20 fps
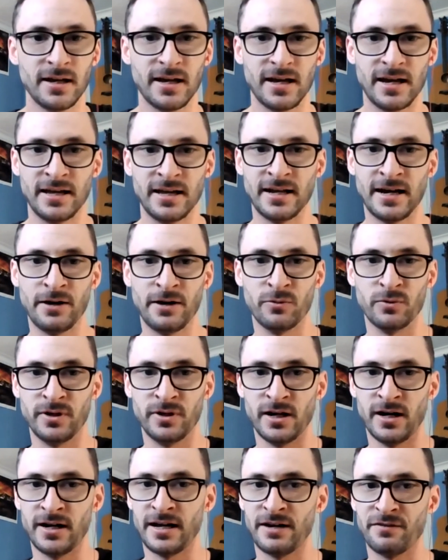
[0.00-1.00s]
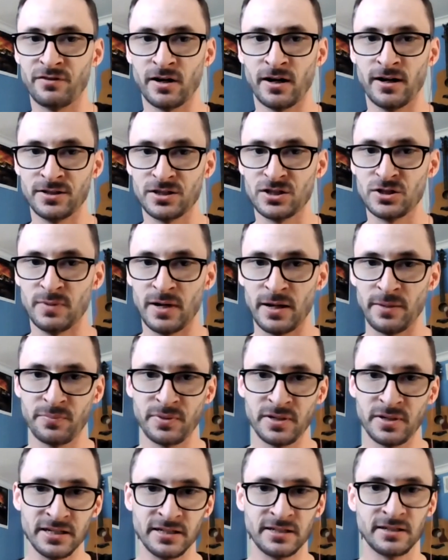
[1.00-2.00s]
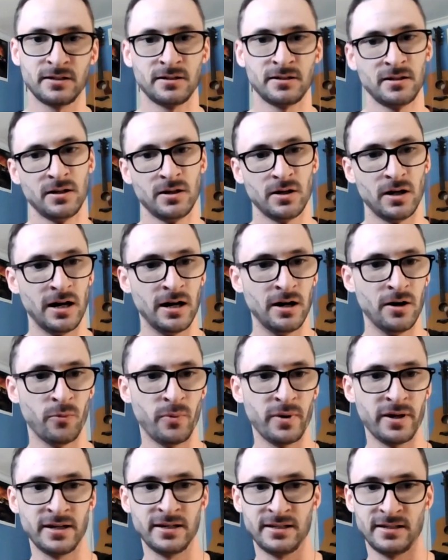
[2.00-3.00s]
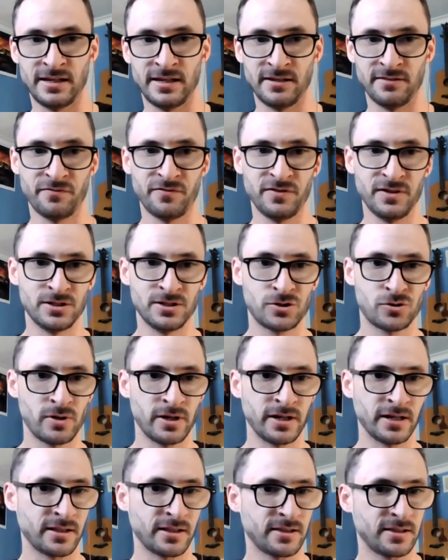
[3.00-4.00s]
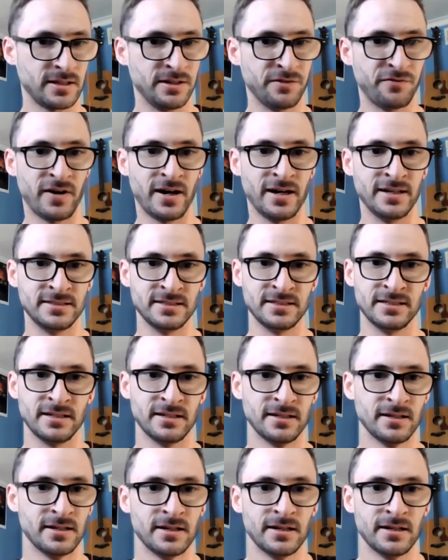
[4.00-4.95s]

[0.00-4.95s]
and I would not have gotten to my peak weight and fitness strength if I didn't